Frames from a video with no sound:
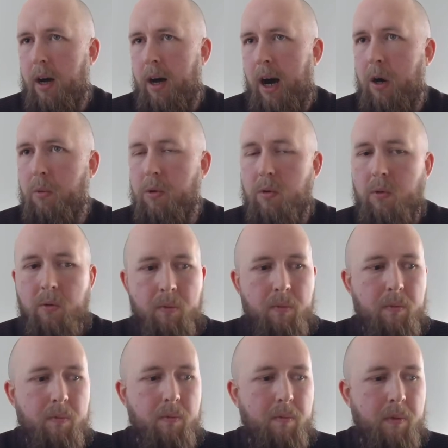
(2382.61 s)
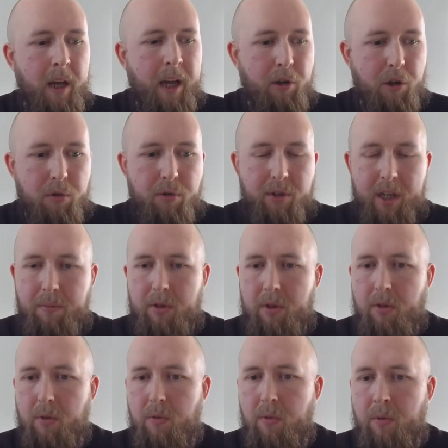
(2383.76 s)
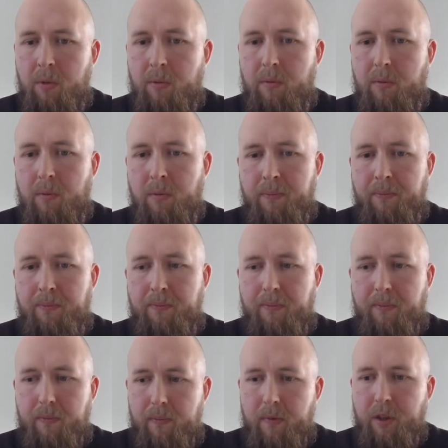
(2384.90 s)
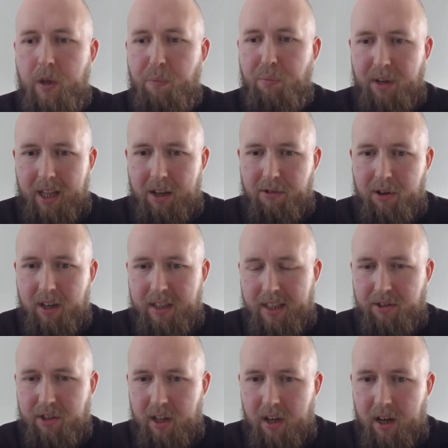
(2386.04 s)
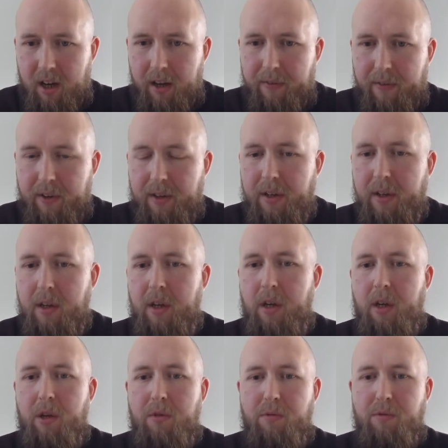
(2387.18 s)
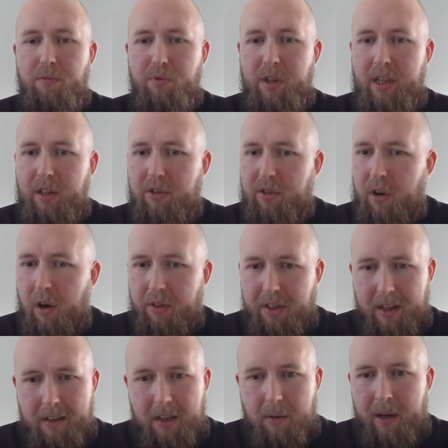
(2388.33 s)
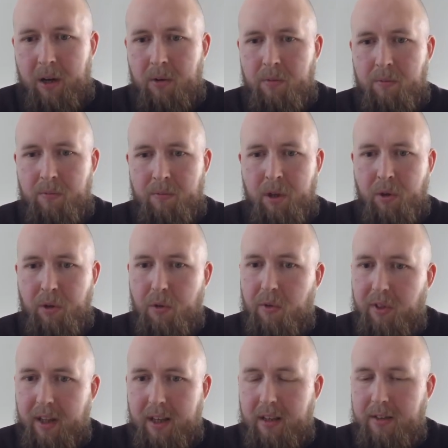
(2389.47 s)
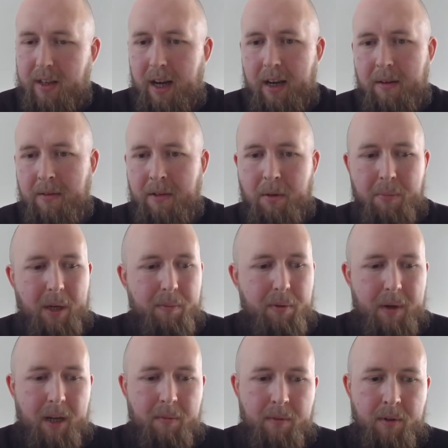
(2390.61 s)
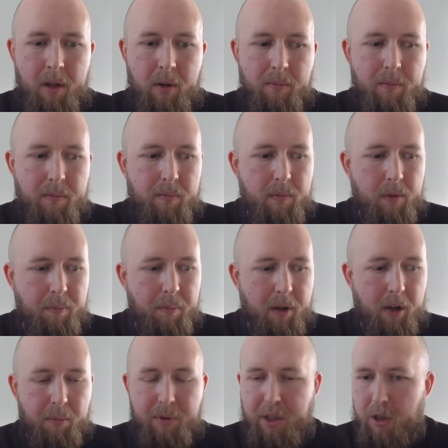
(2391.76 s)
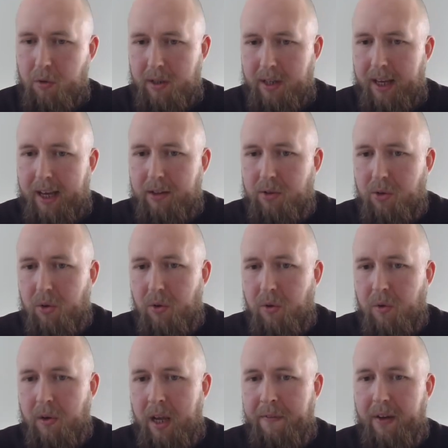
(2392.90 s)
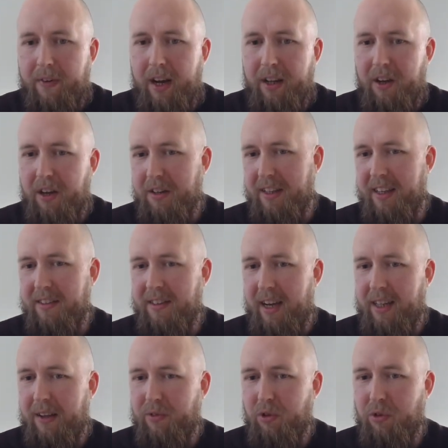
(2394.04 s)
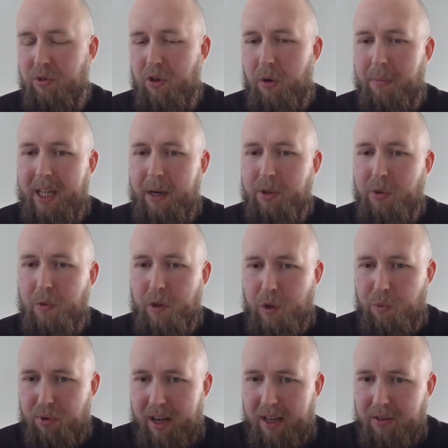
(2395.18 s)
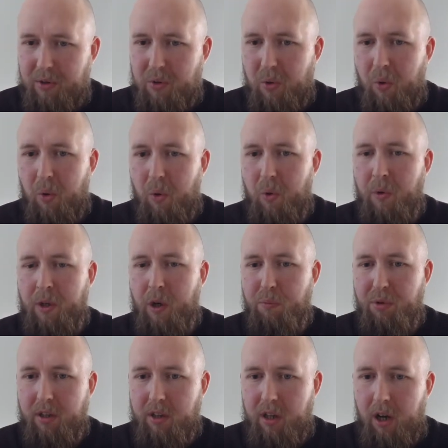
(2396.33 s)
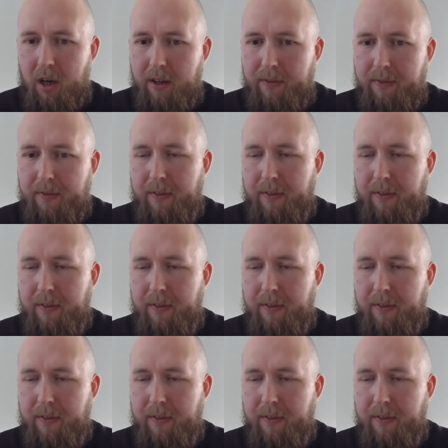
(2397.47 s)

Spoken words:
I will encourage them to bring their ideas to life and really start thinking about new things that people may might not be doing yet, or if they've had ideas that they've just not been able to express or bring to life.